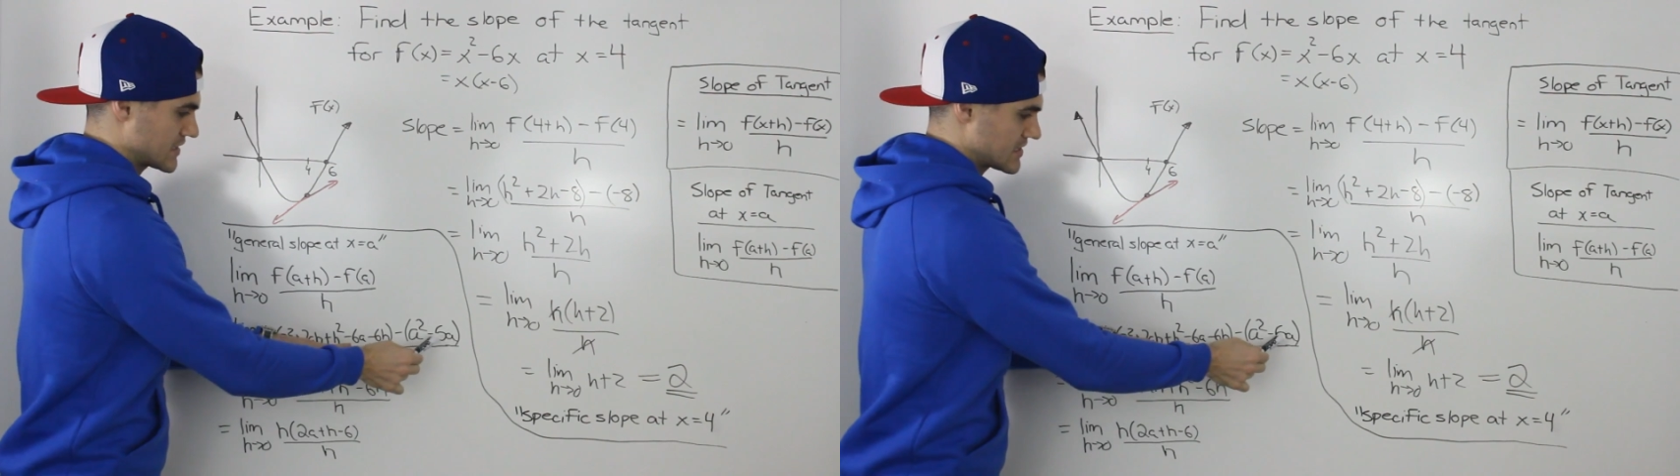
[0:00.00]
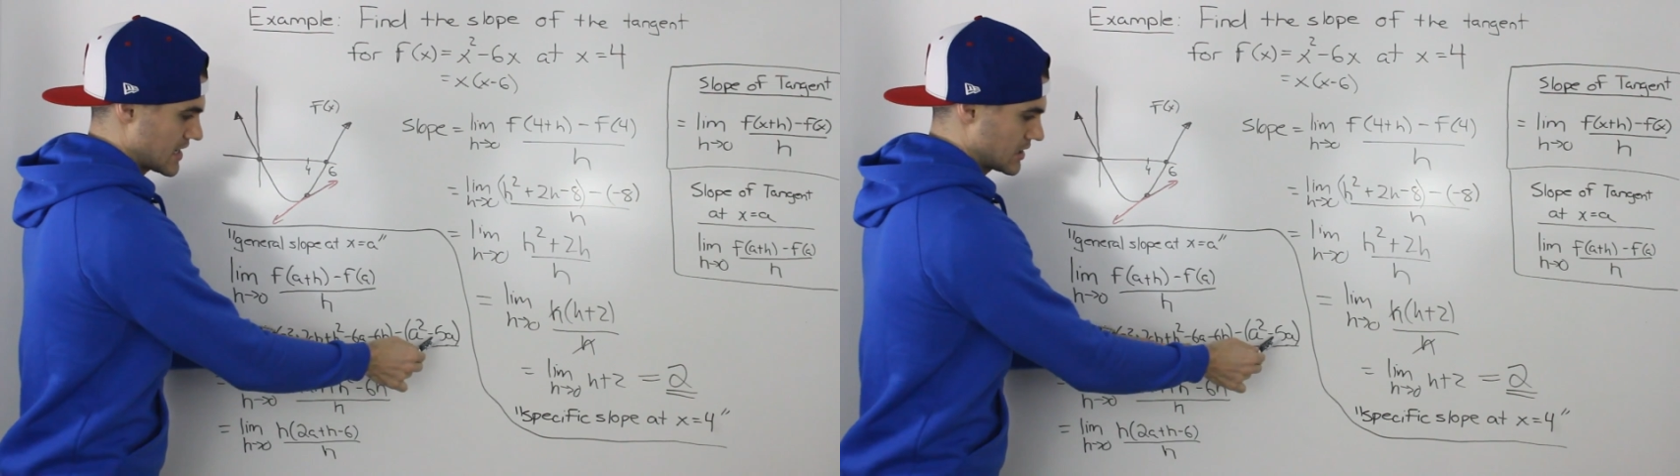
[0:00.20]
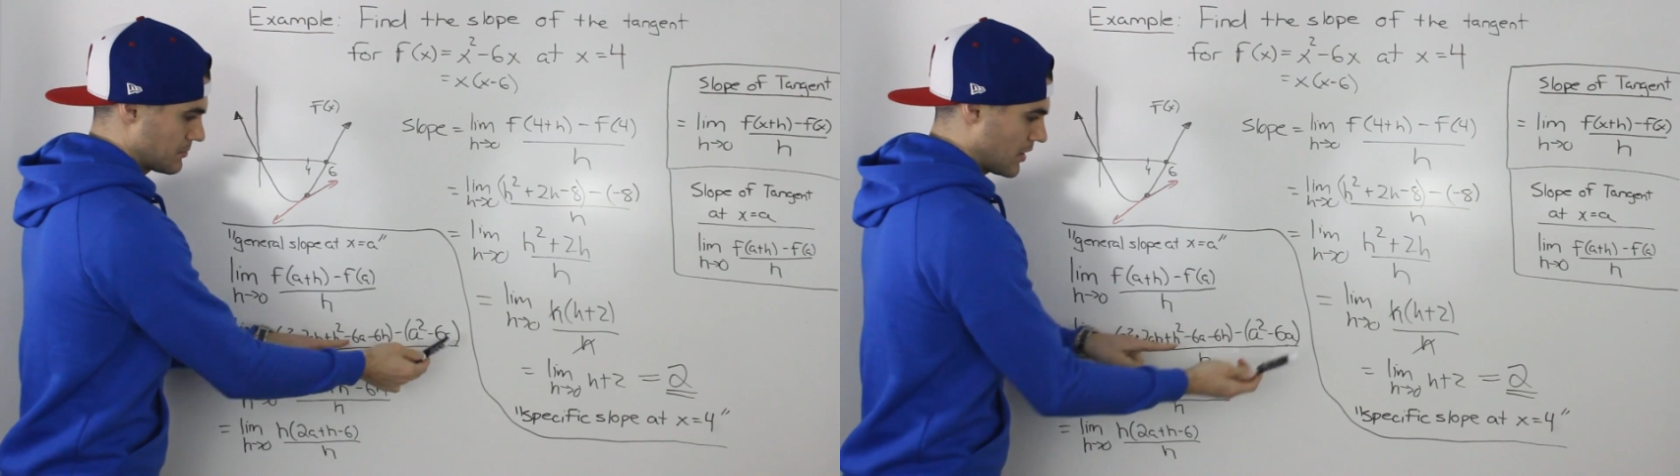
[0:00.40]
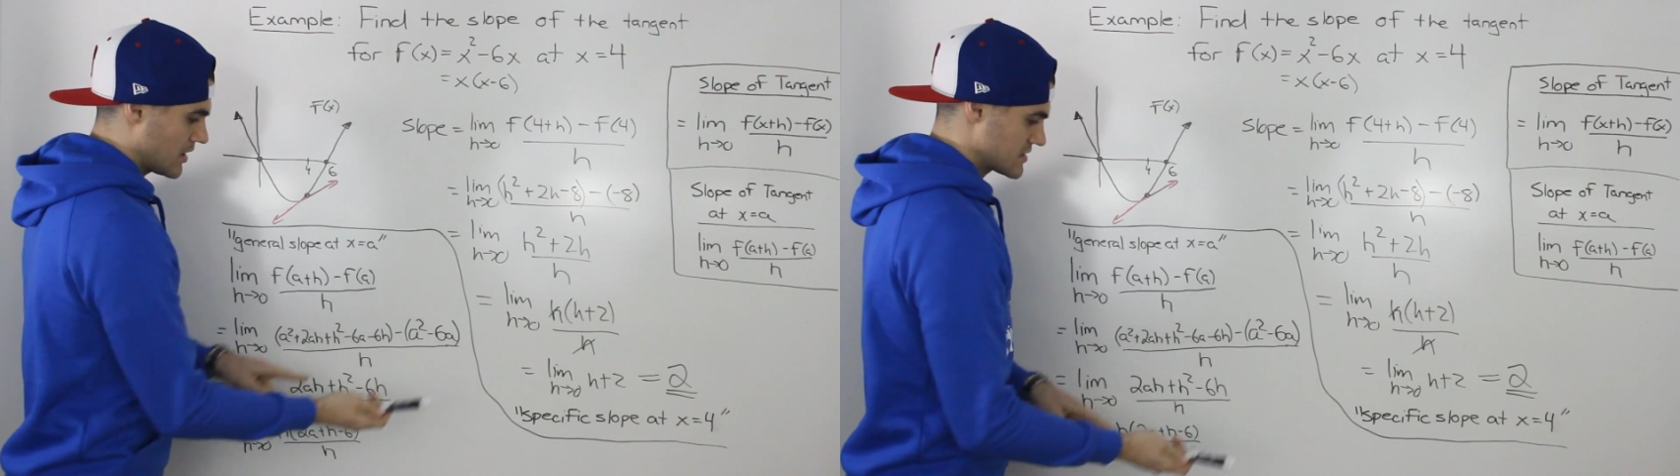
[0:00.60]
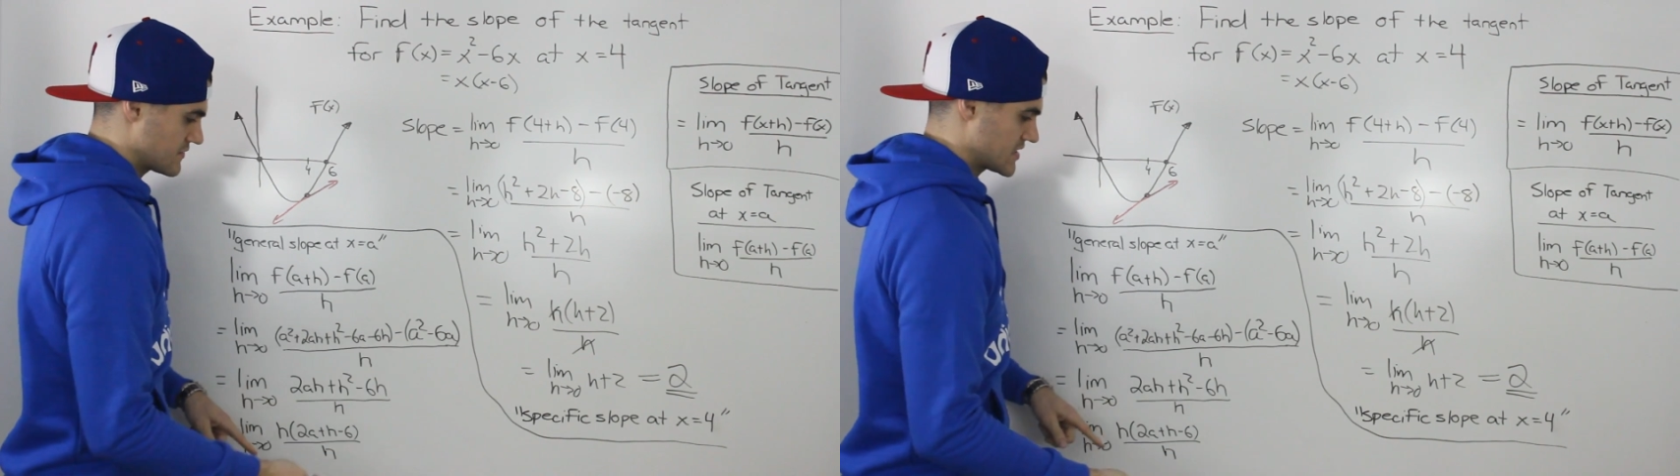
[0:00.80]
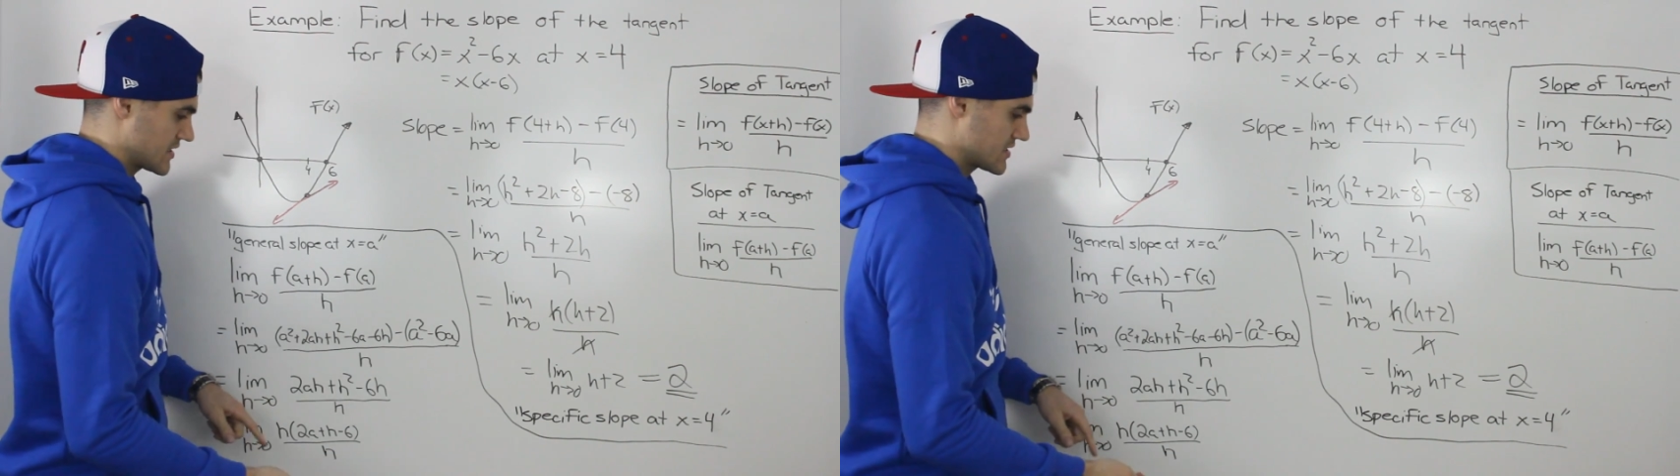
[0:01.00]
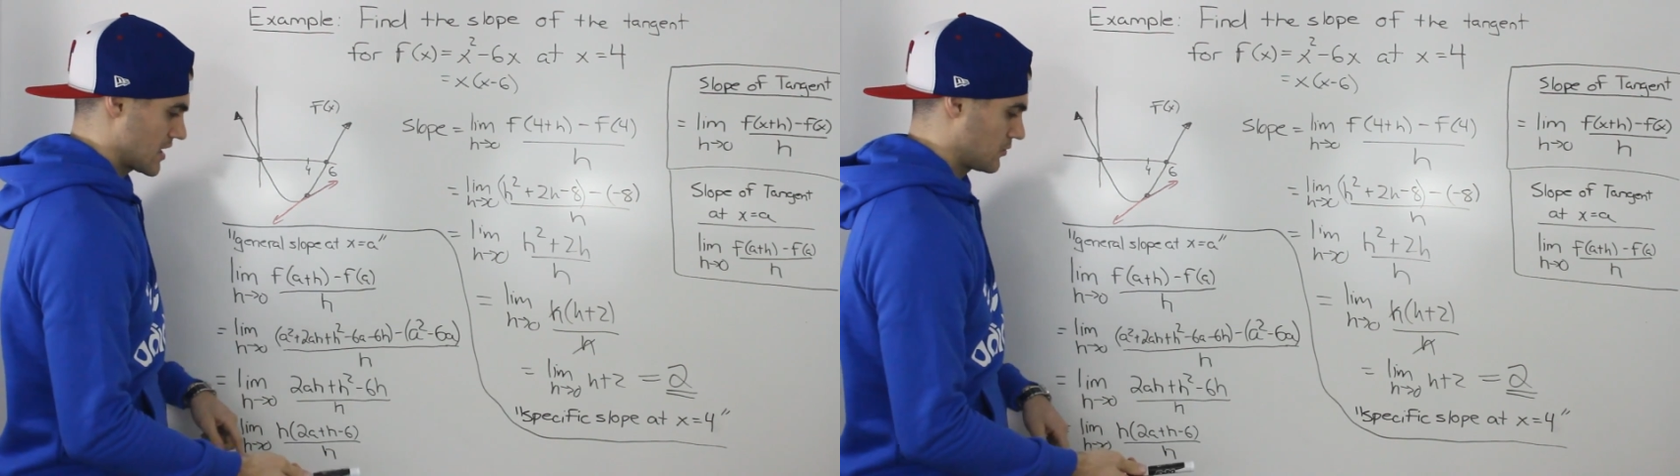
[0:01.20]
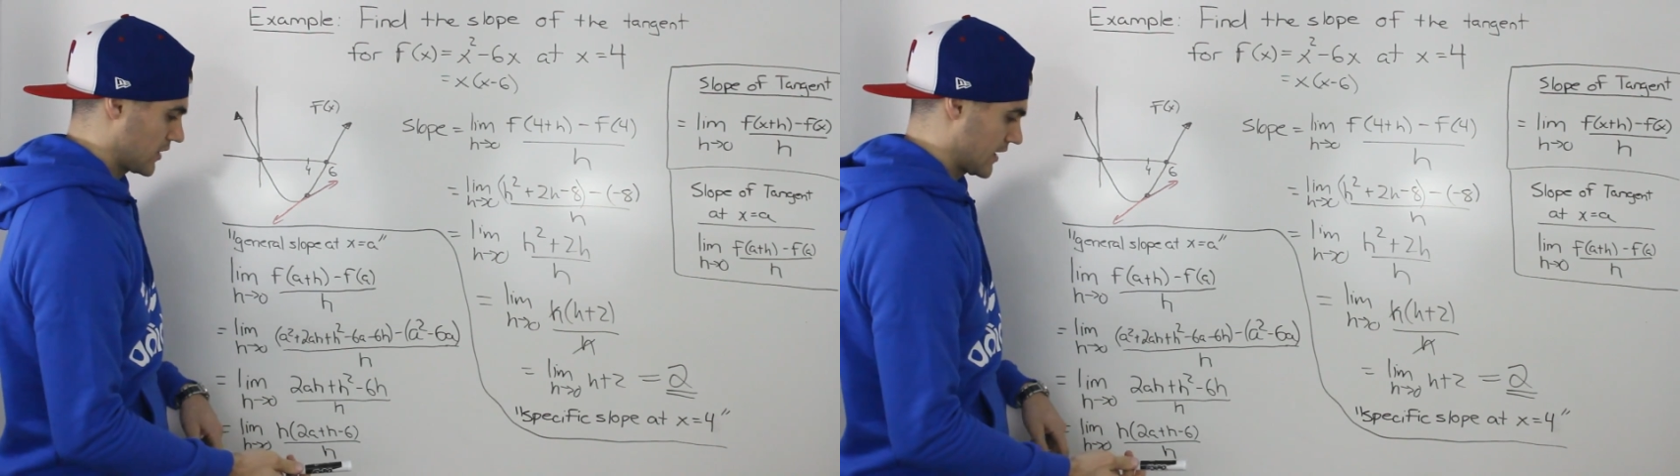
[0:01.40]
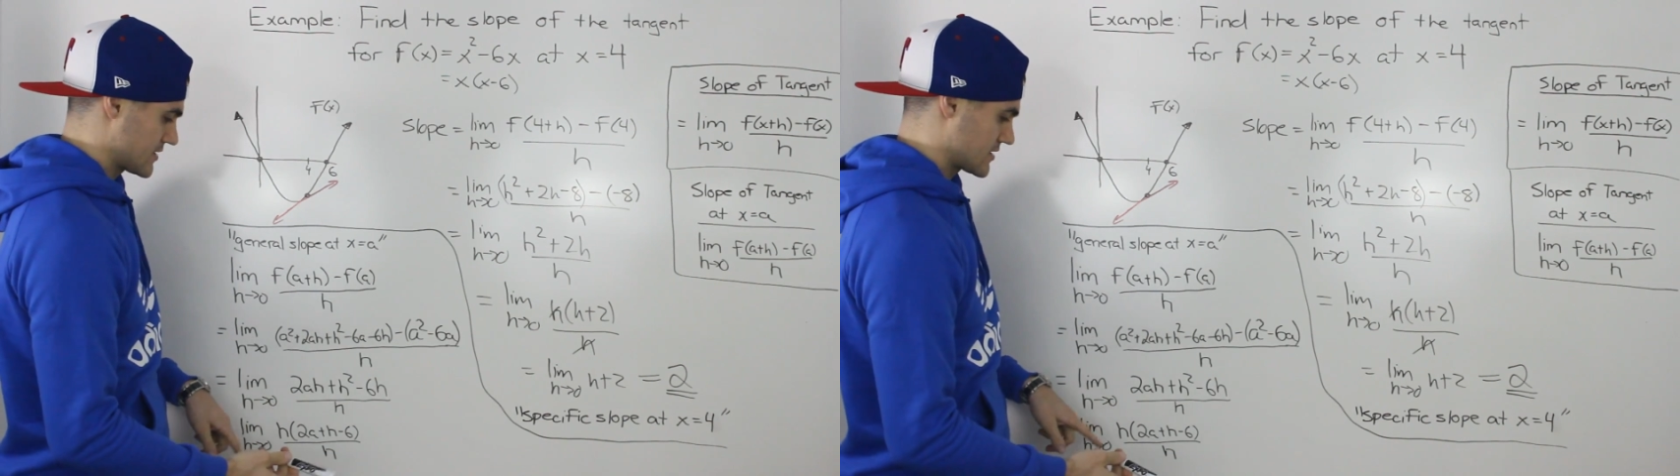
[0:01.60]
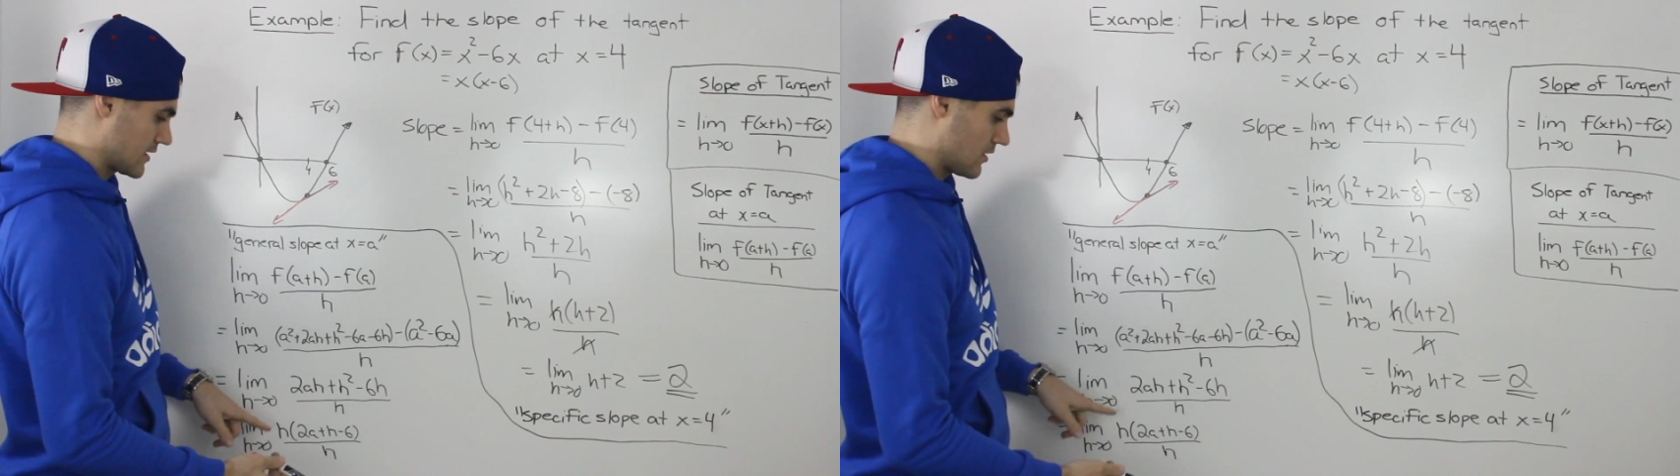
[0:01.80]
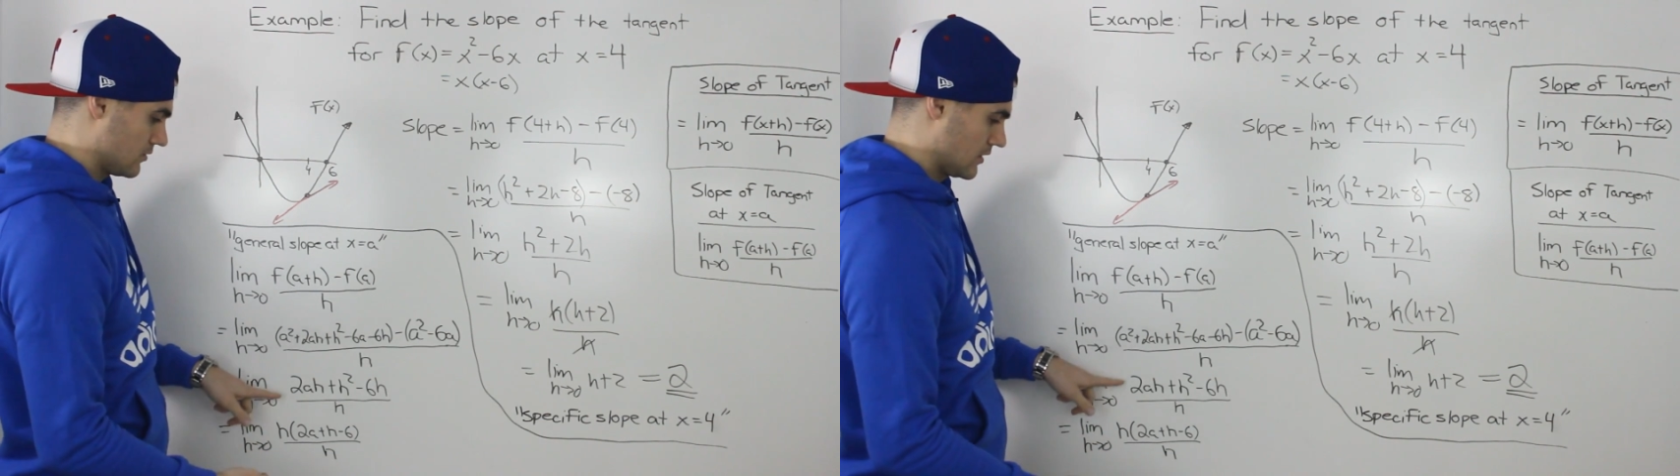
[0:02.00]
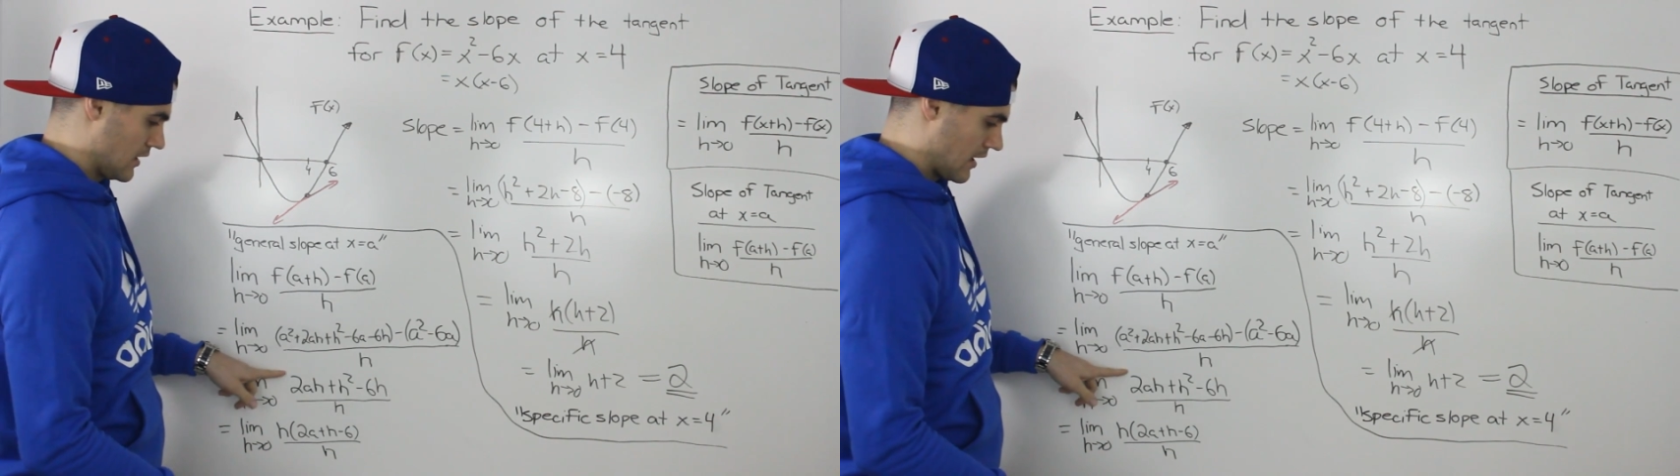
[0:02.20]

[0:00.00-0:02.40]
6a and the positive 6a will cancel out